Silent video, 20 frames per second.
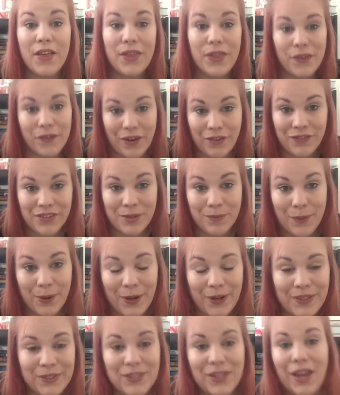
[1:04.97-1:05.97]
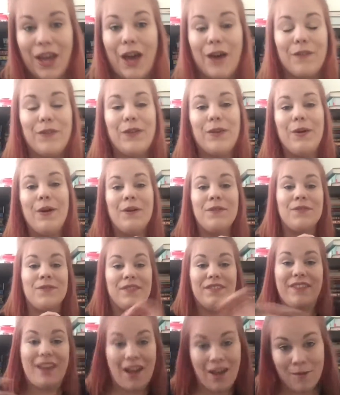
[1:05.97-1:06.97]
Thriftbooks. If you
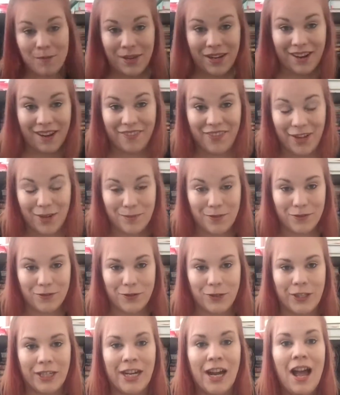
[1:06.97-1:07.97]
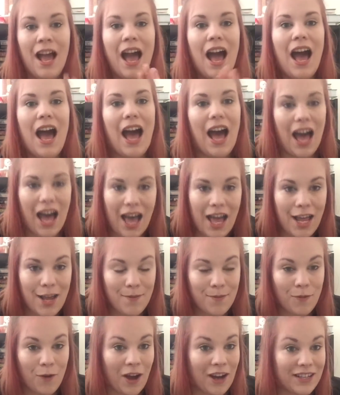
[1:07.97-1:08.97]
have not been on there before,
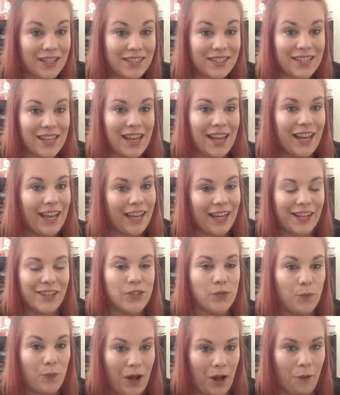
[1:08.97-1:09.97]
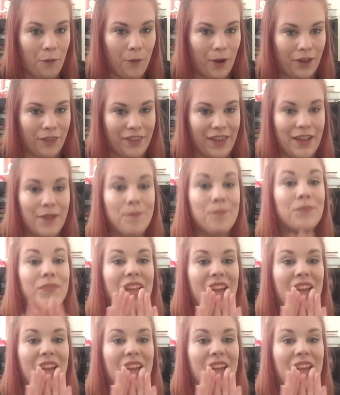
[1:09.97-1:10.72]
I want to say it is well worth it.